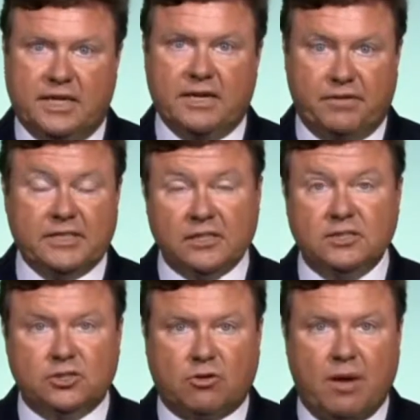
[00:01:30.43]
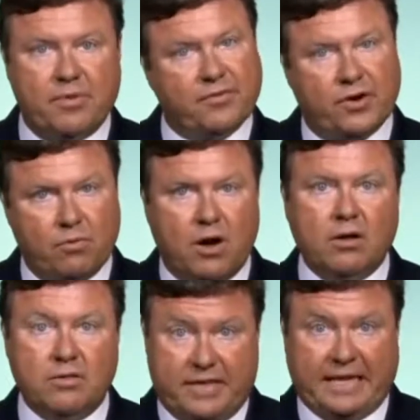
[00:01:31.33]
And if it doesn't describe it very
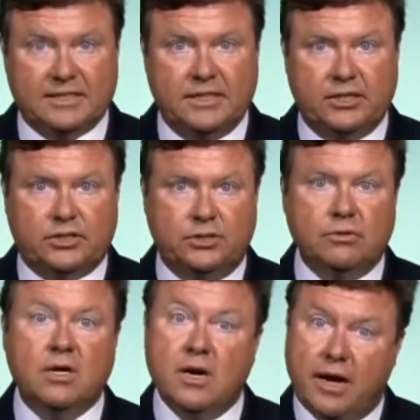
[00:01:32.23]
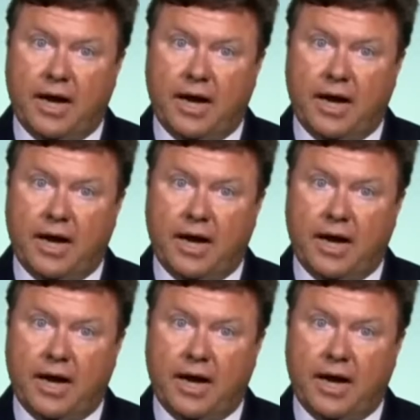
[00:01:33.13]
well, that's an issue.